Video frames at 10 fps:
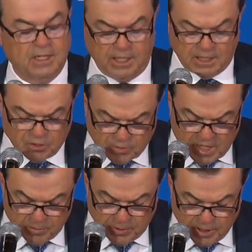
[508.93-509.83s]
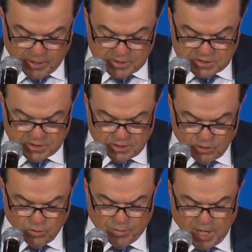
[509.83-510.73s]
and grandparents
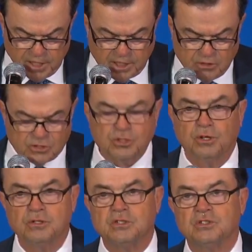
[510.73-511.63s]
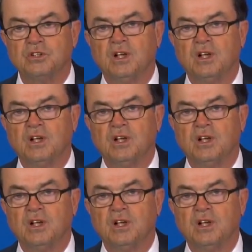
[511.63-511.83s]
who made our church